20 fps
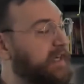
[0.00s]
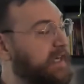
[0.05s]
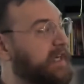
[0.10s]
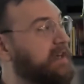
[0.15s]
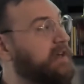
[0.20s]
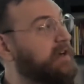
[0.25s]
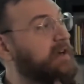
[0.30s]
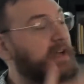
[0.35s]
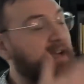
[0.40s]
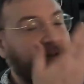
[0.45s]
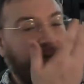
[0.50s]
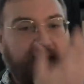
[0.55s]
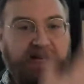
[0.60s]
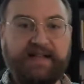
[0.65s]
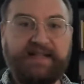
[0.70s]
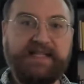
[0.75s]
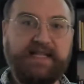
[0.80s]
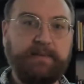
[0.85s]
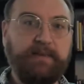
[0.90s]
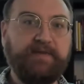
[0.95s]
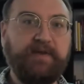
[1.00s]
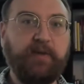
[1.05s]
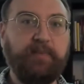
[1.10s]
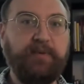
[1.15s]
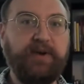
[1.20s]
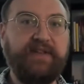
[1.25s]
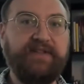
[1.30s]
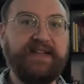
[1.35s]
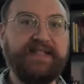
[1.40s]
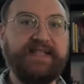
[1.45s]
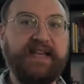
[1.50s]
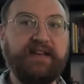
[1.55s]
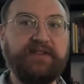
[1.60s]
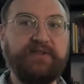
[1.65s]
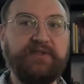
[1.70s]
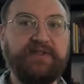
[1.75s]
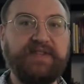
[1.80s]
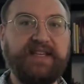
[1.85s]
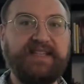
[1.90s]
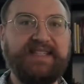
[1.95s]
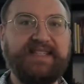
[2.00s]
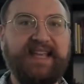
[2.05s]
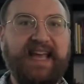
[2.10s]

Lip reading: here in some of our previous exercises,